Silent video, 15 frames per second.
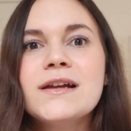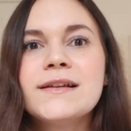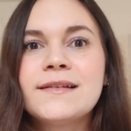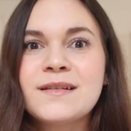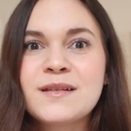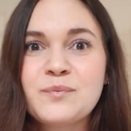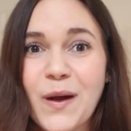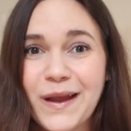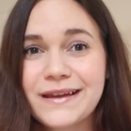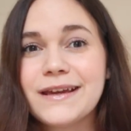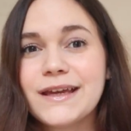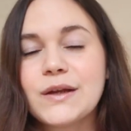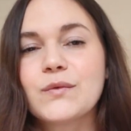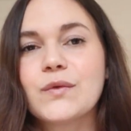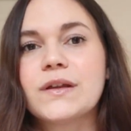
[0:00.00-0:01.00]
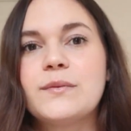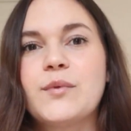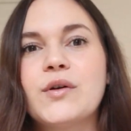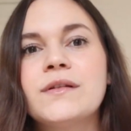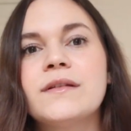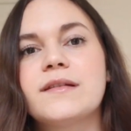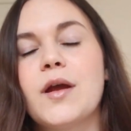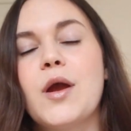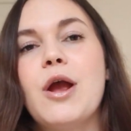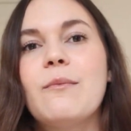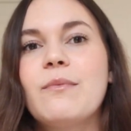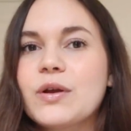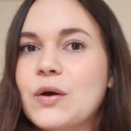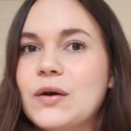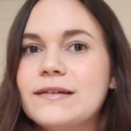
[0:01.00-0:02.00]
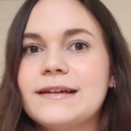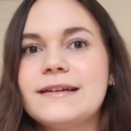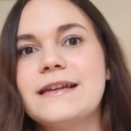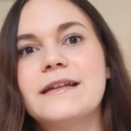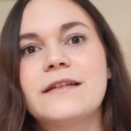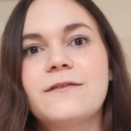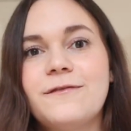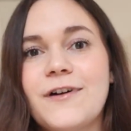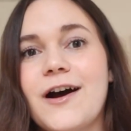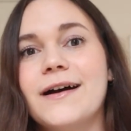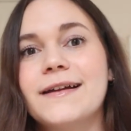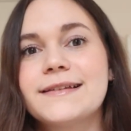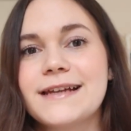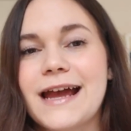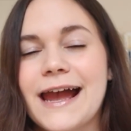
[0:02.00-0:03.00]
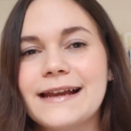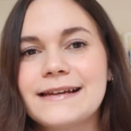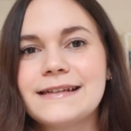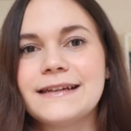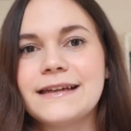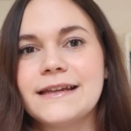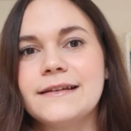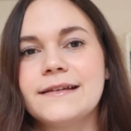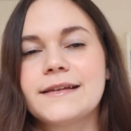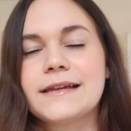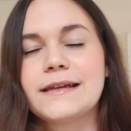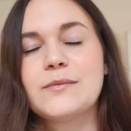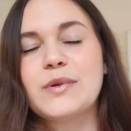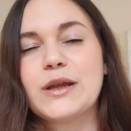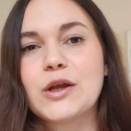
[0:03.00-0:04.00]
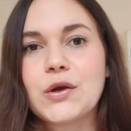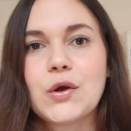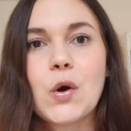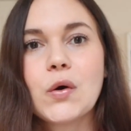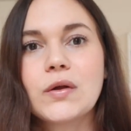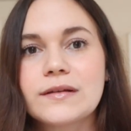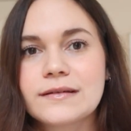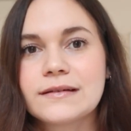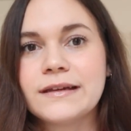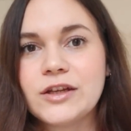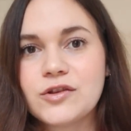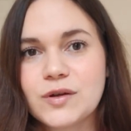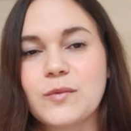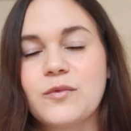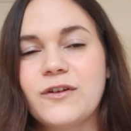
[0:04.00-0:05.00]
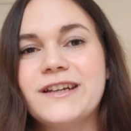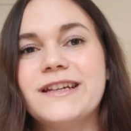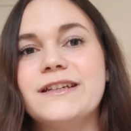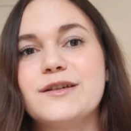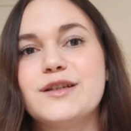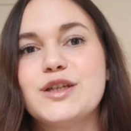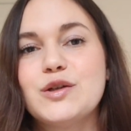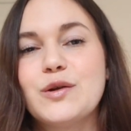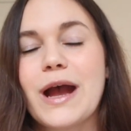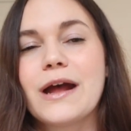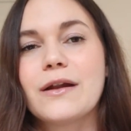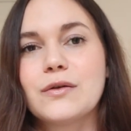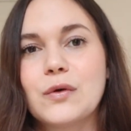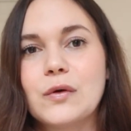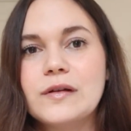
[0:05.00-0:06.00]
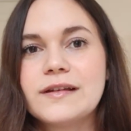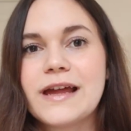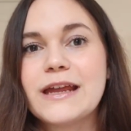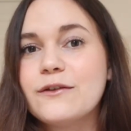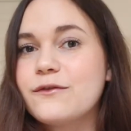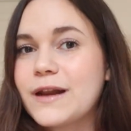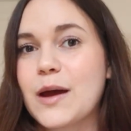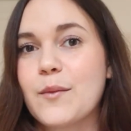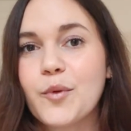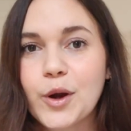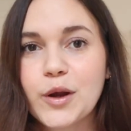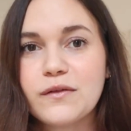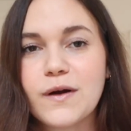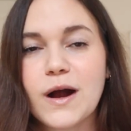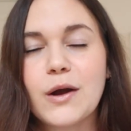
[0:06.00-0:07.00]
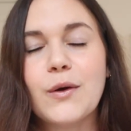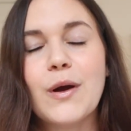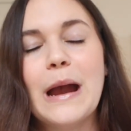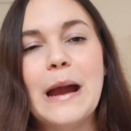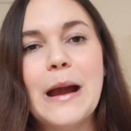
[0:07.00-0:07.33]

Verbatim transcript: spiking response because it is fast acting insulin being constantly drip fed into you and not a flat profile